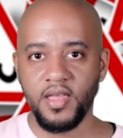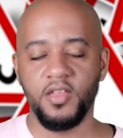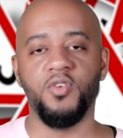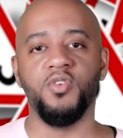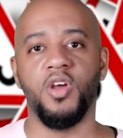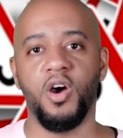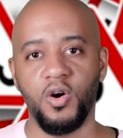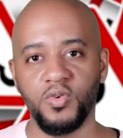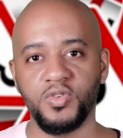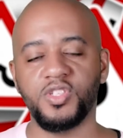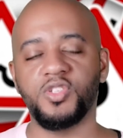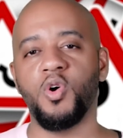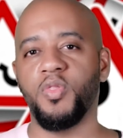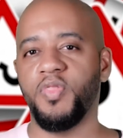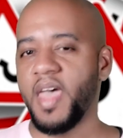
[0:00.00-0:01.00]
You know,
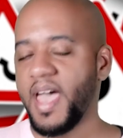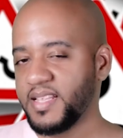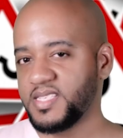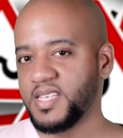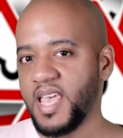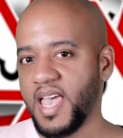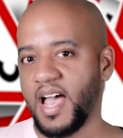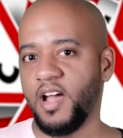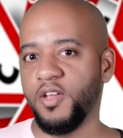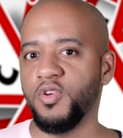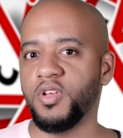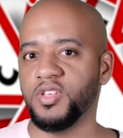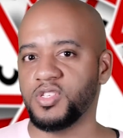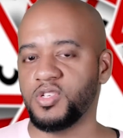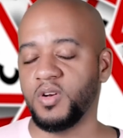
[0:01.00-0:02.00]
so that's how you
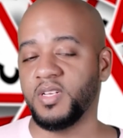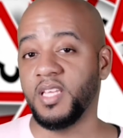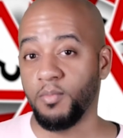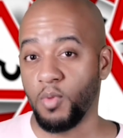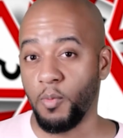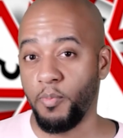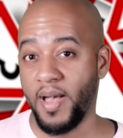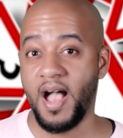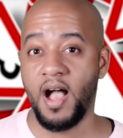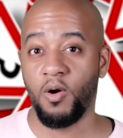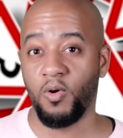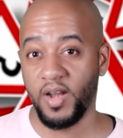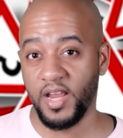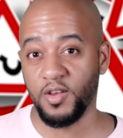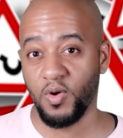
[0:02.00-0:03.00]
can start to get more
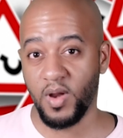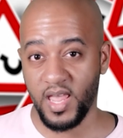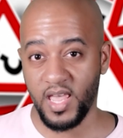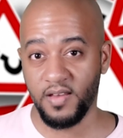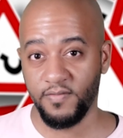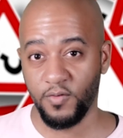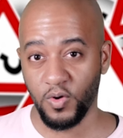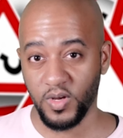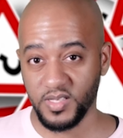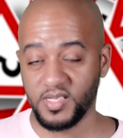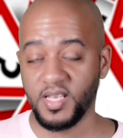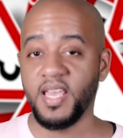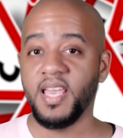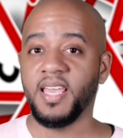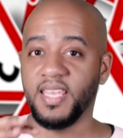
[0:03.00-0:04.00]
power in your head voice.
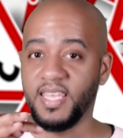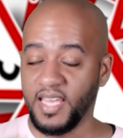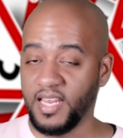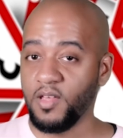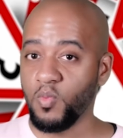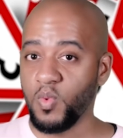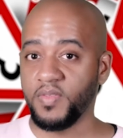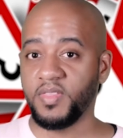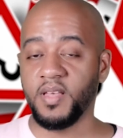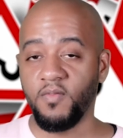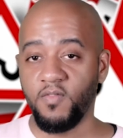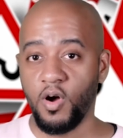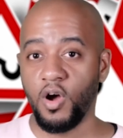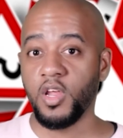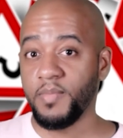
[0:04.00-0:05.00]
Get it with the
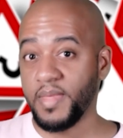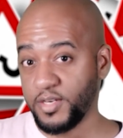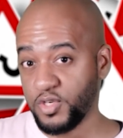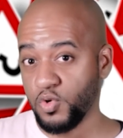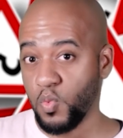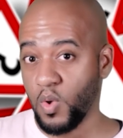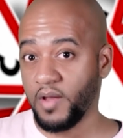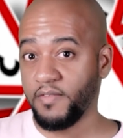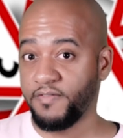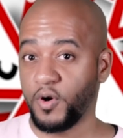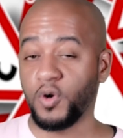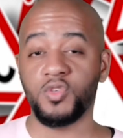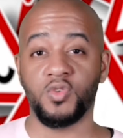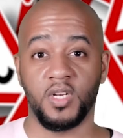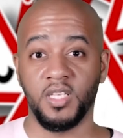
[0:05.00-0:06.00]
volume that you want
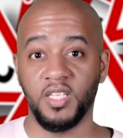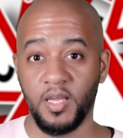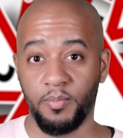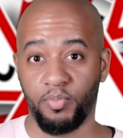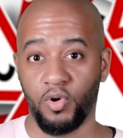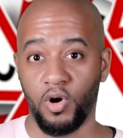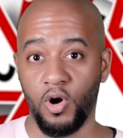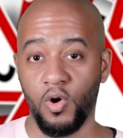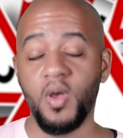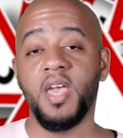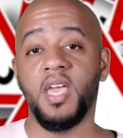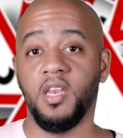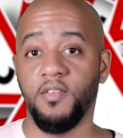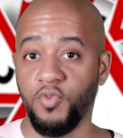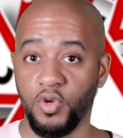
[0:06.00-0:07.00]
first on a lip roll,
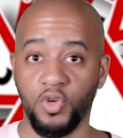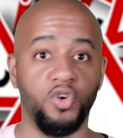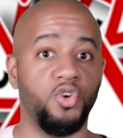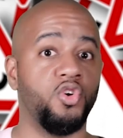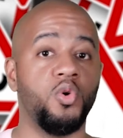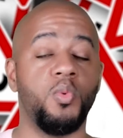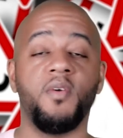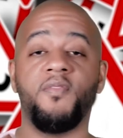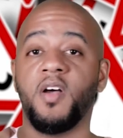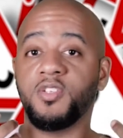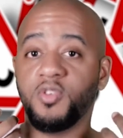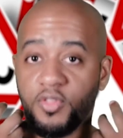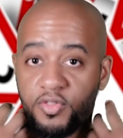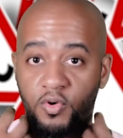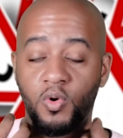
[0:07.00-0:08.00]
and if you can do it without
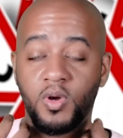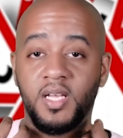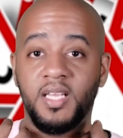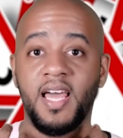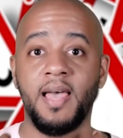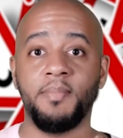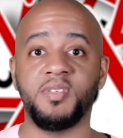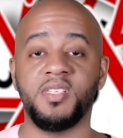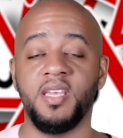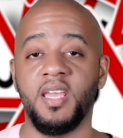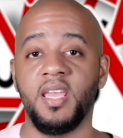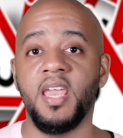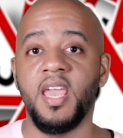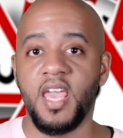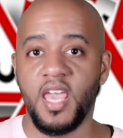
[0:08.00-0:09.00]
your throat collapsing